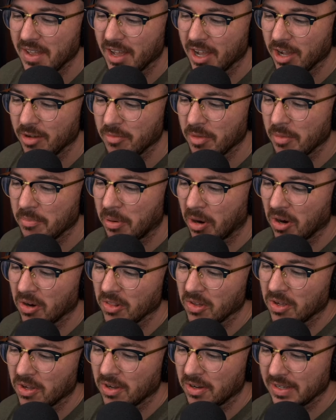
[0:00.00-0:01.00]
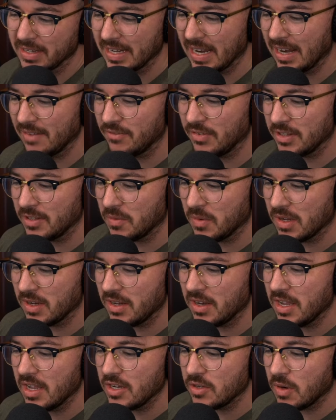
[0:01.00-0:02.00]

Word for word: Barlog 951.